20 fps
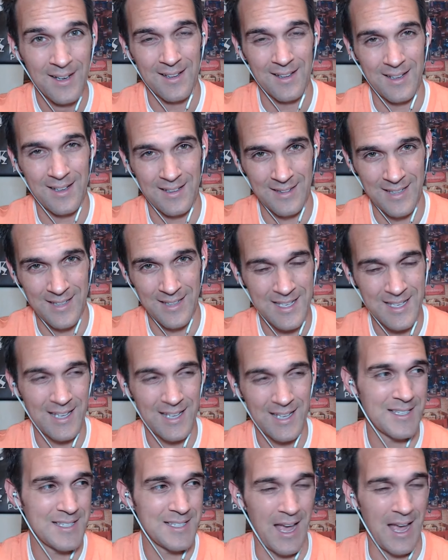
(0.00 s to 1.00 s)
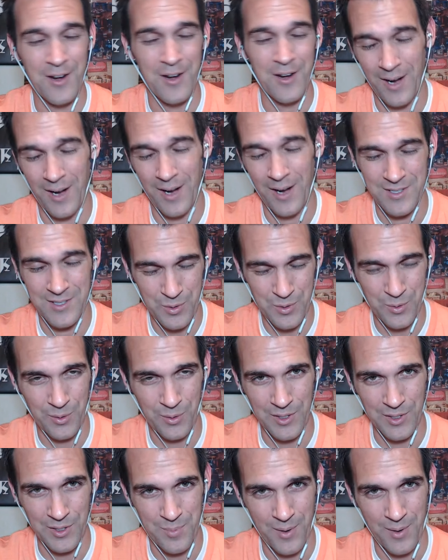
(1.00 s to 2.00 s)
Like, let's get this out of your hands as
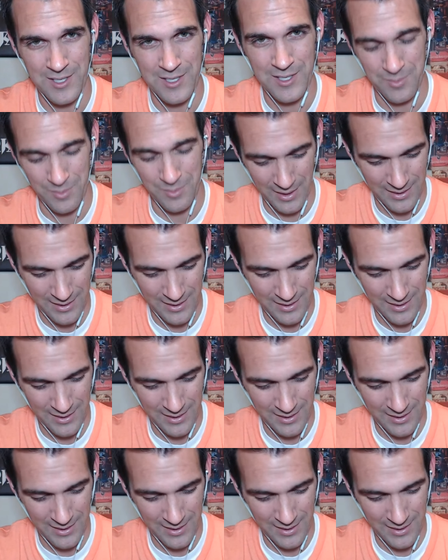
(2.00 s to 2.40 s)
quickly as possible.